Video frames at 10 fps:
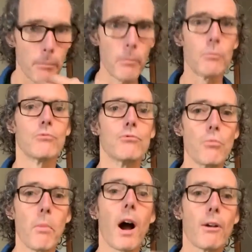
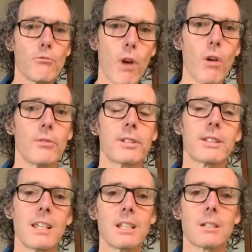by rote
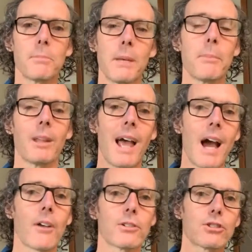teaches people
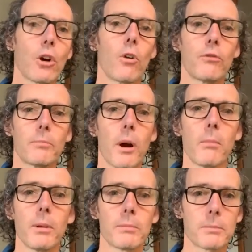how to solve
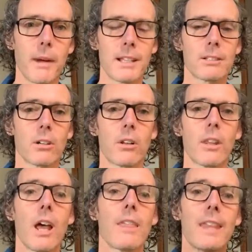problems based
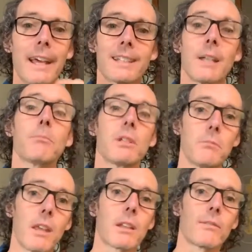on the accepted
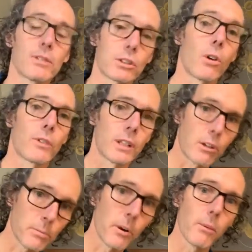method for solving
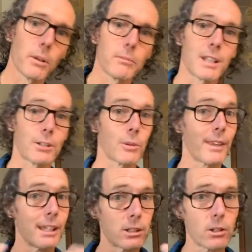those problems. That's what
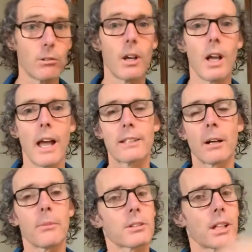they do.
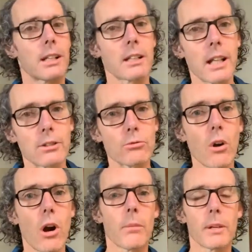I'm not saying that that's
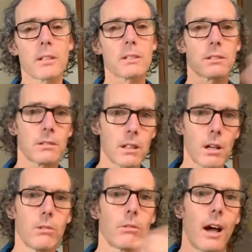wrong, because, you
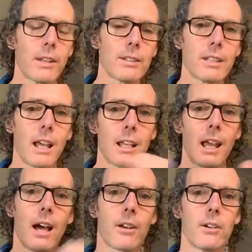know, understanding
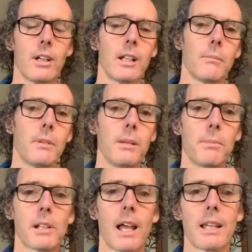how to
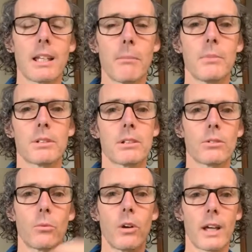manipulate numbers and
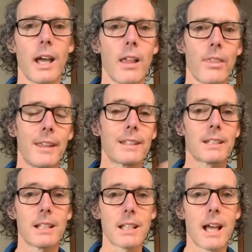to work out things
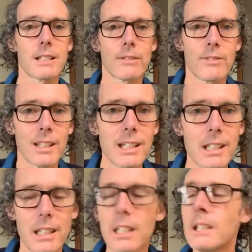has a
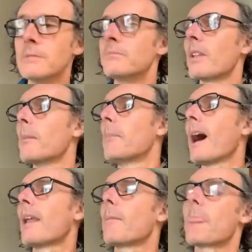validity,
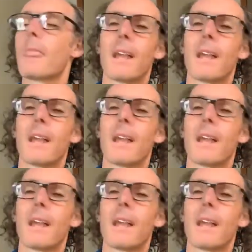but